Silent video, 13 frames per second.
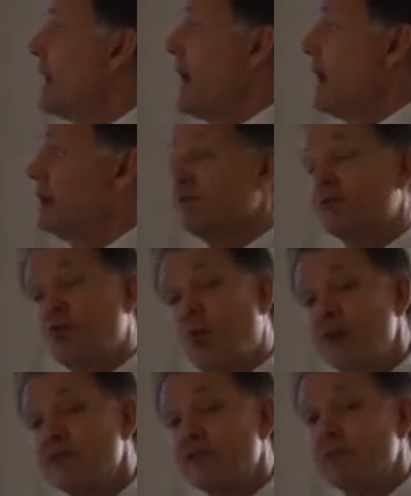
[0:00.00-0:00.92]
have
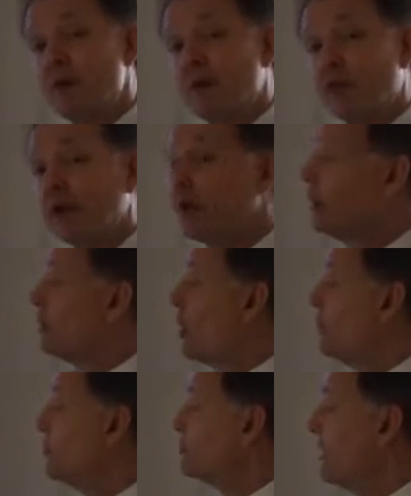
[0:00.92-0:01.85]
twice the memory, and
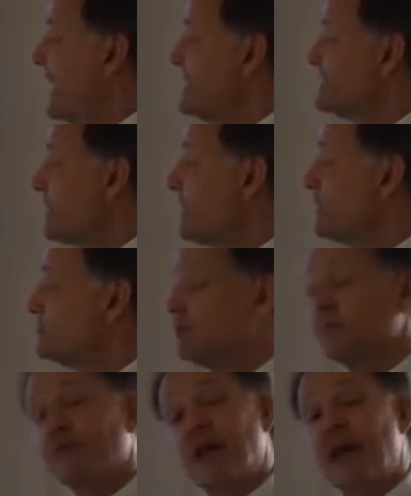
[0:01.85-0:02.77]
almost 8 times
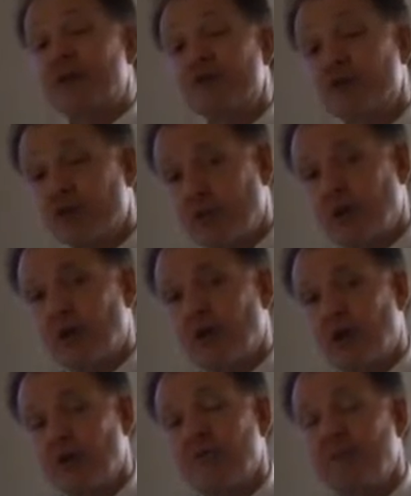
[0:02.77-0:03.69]
the flash
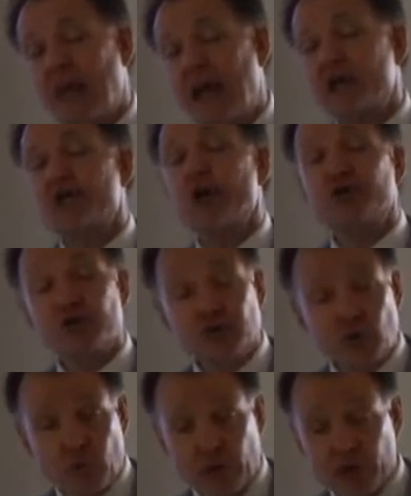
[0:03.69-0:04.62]

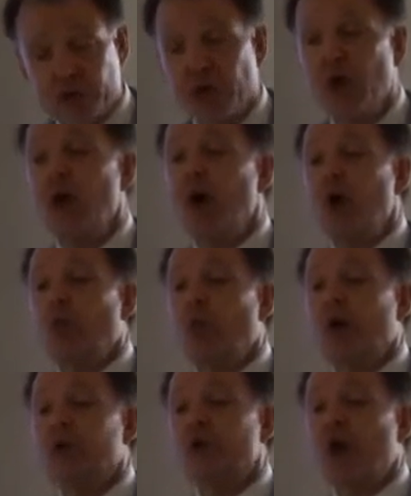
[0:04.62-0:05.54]
storage, which